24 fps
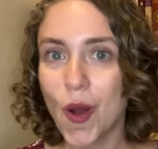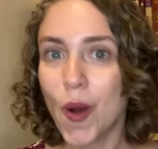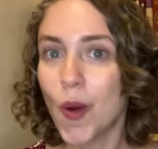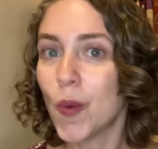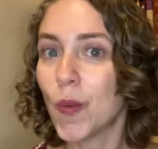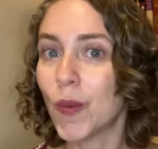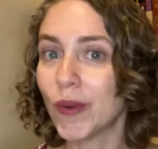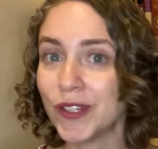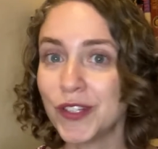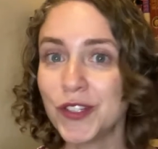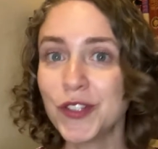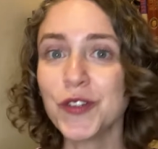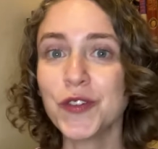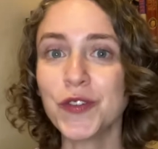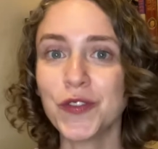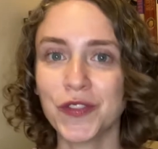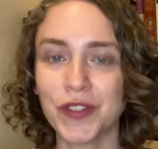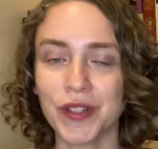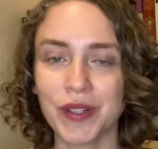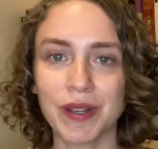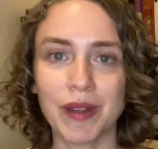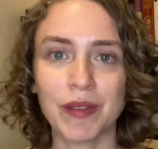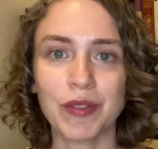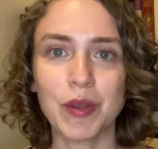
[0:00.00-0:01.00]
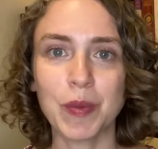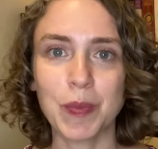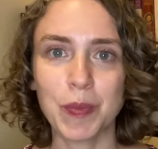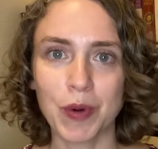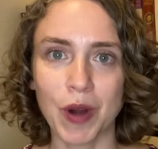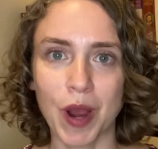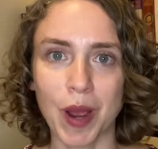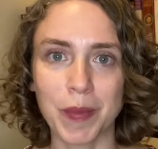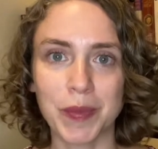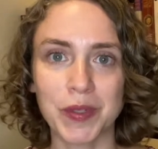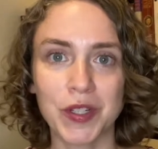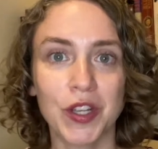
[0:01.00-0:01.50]
Once you've filled out the
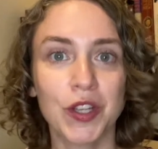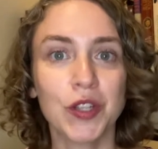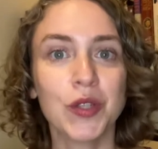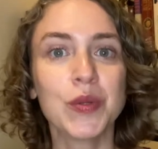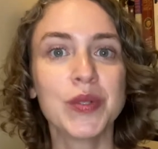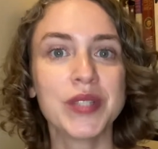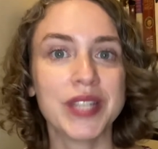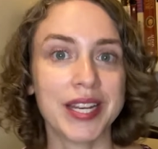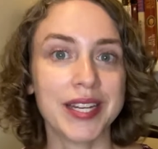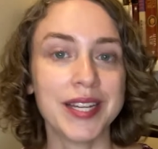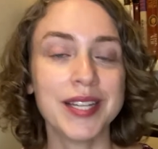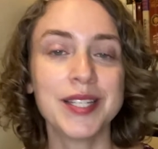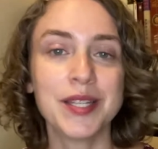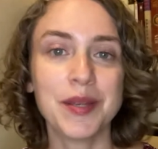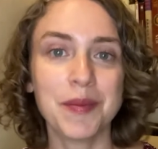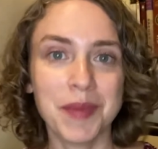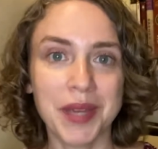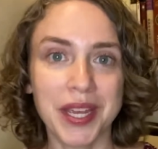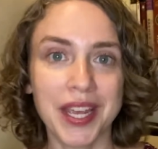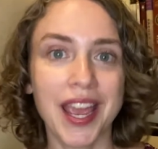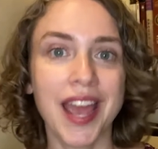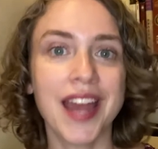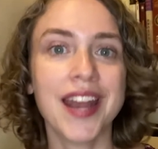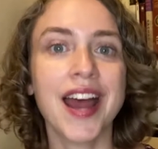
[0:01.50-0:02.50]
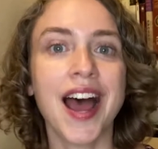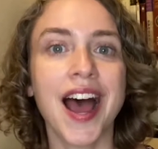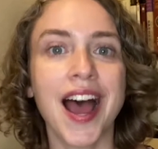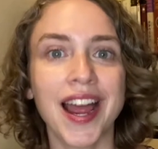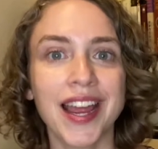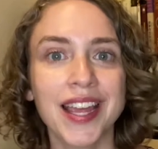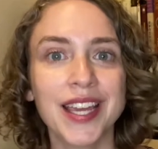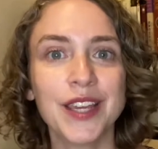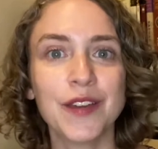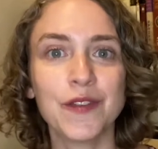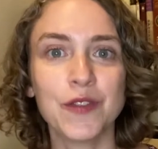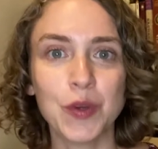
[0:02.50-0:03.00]
prompt, you send it to me and
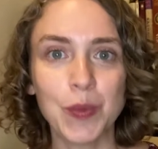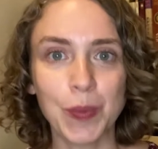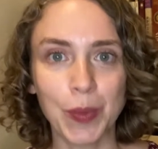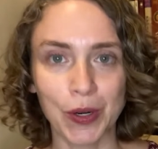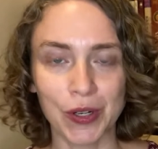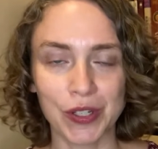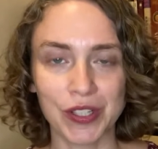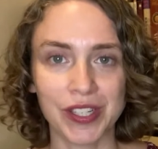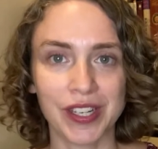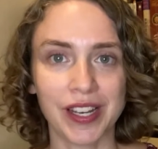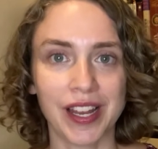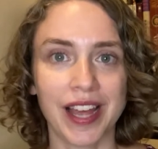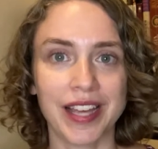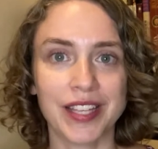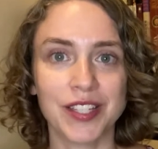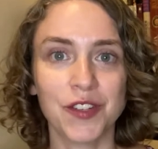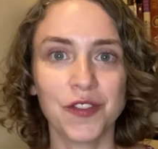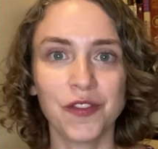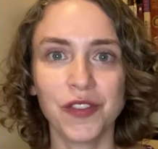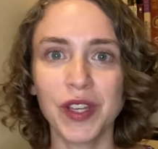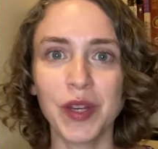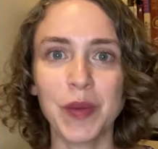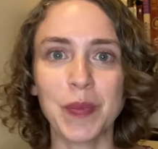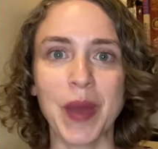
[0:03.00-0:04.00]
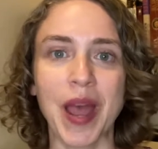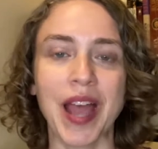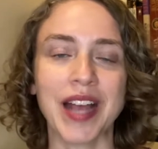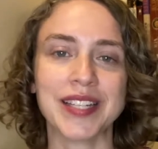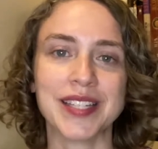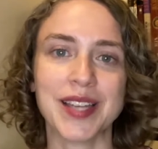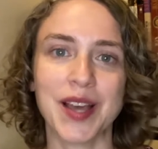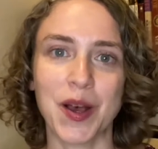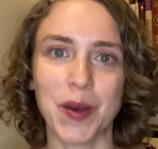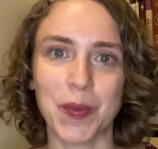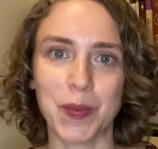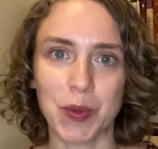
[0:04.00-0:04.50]
I give you personalized feedback
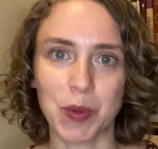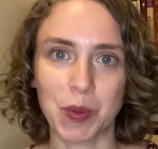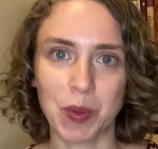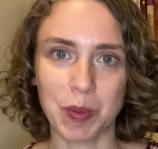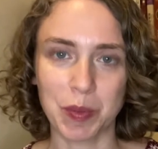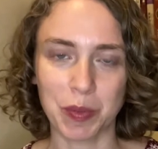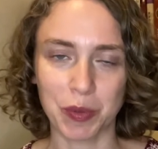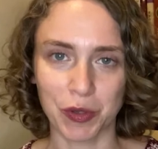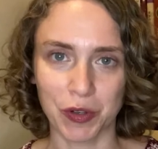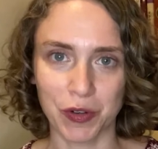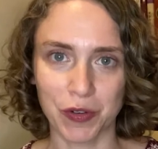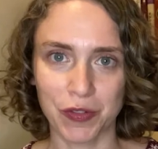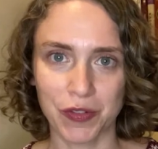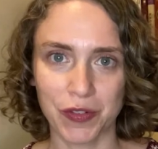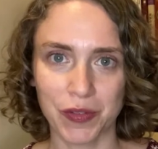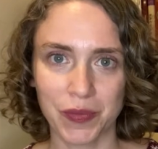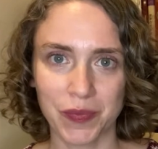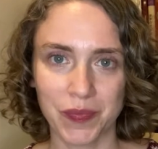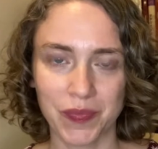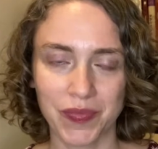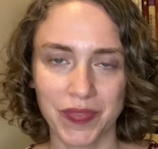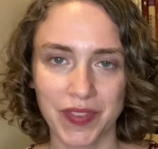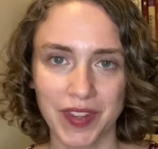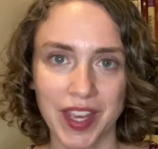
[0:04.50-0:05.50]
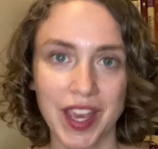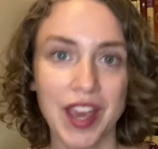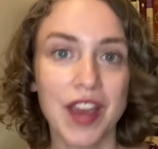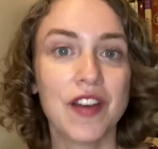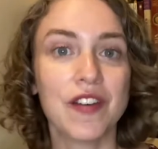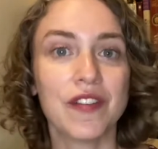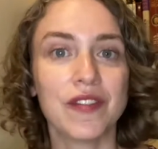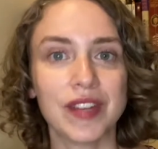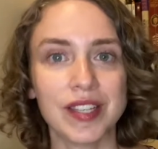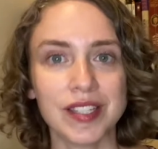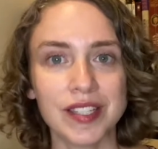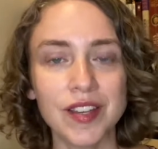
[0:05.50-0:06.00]
to help you improve.
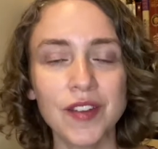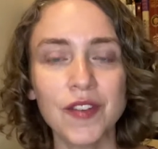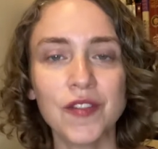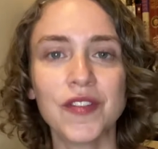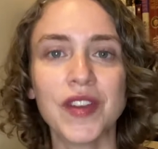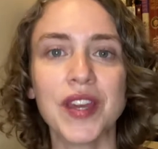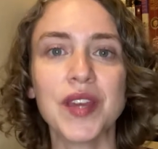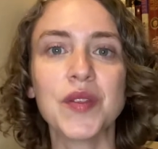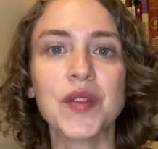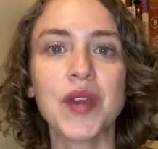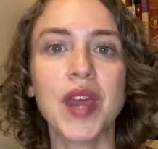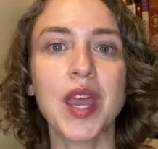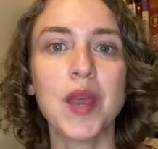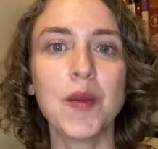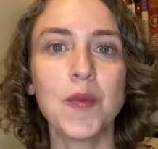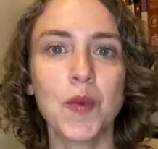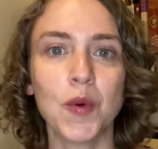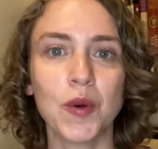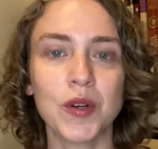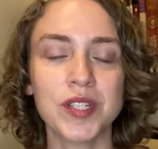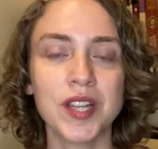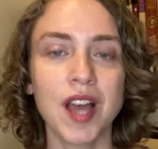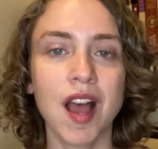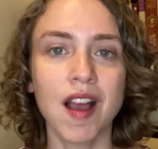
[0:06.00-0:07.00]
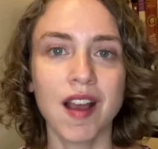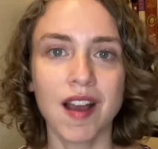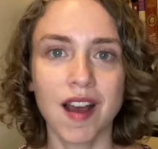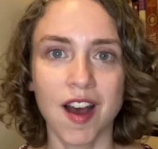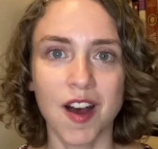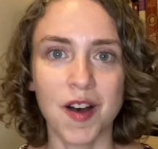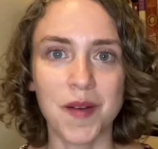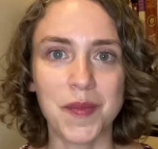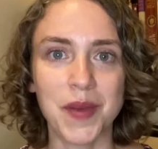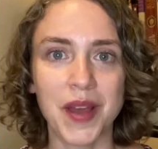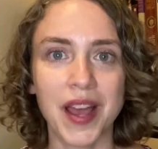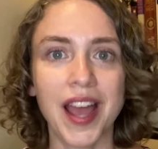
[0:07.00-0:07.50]
Visit
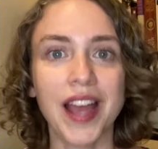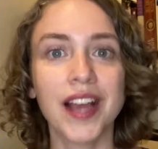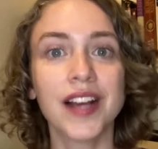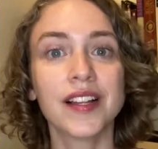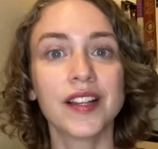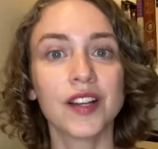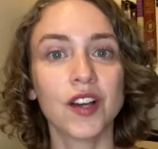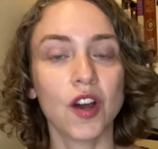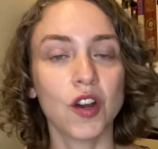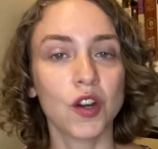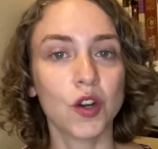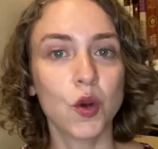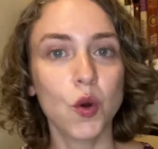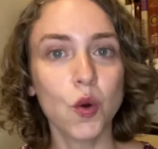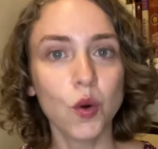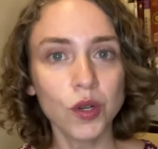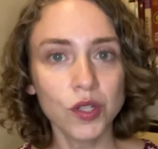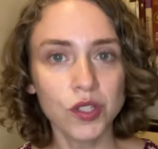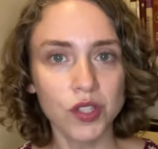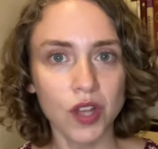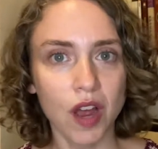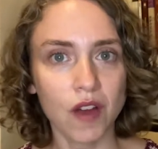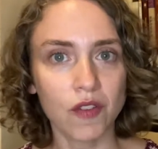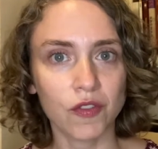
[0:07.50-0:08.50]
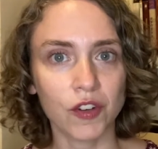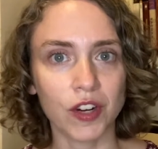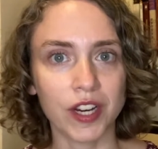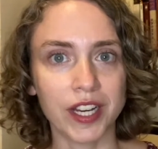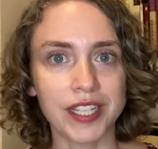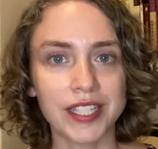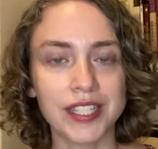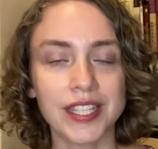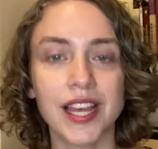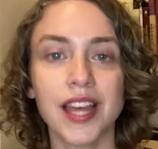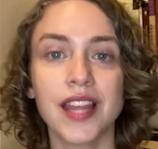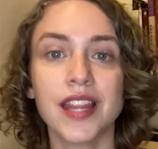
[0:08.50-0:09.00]
faithkmoore.com and click on Course
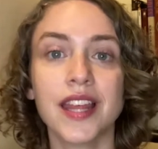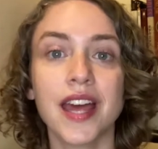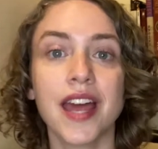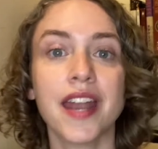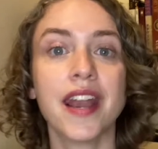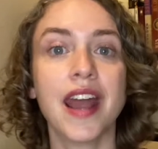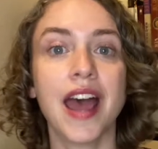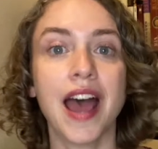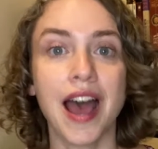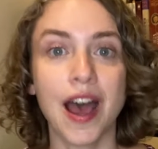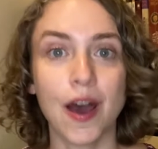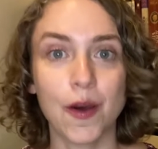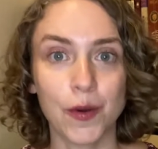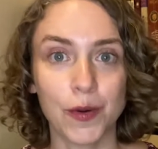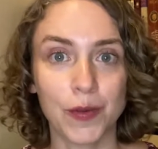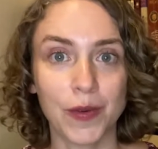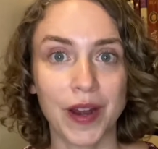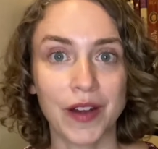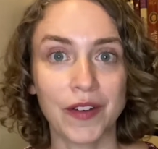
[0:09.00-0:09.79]
Offerings, then How to Write